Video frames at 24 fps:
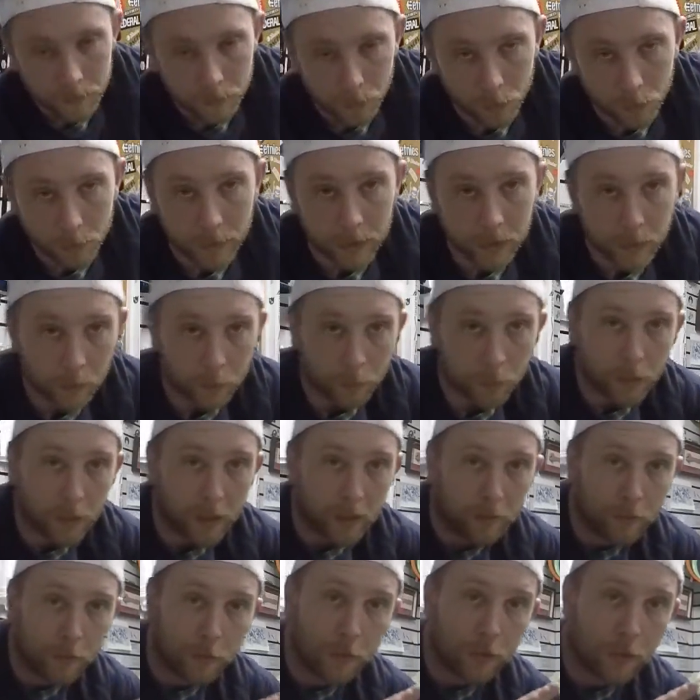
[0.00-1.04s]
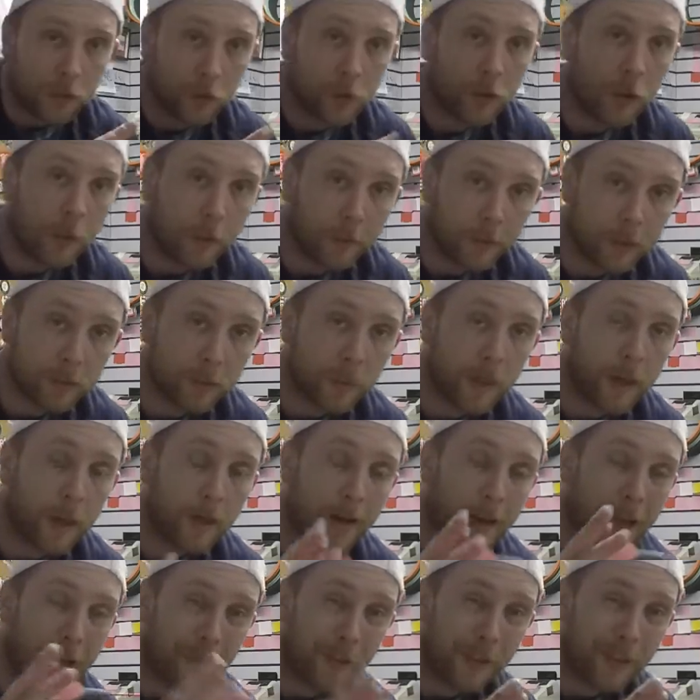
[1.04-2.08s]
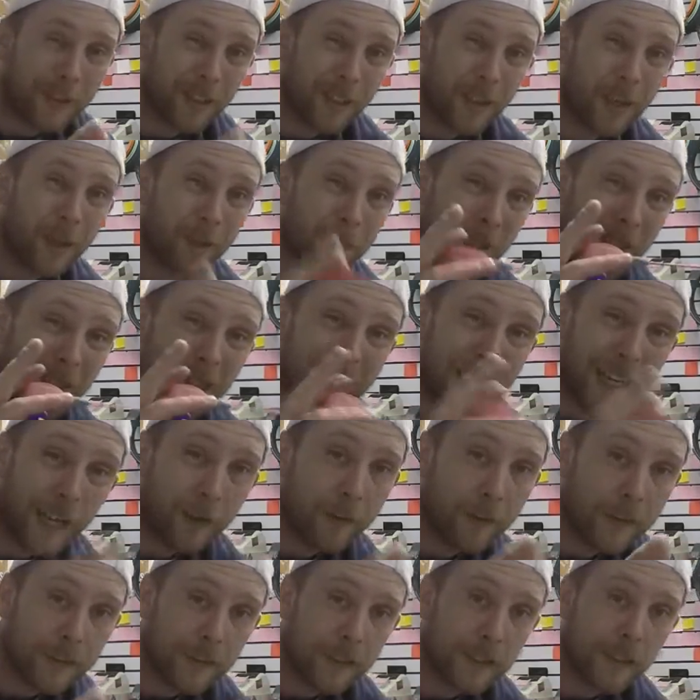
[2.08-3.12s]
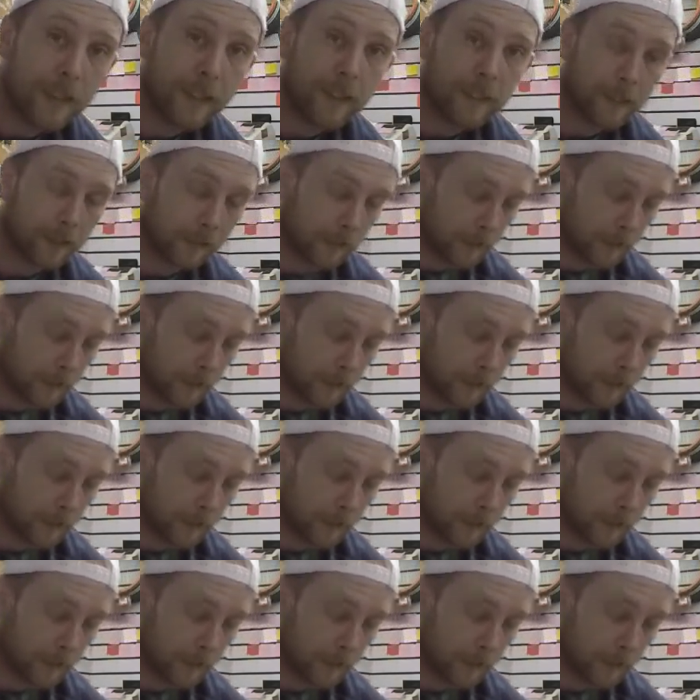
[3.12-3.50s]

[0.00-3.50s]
Will make your brake feel so much better every time, guaranteed.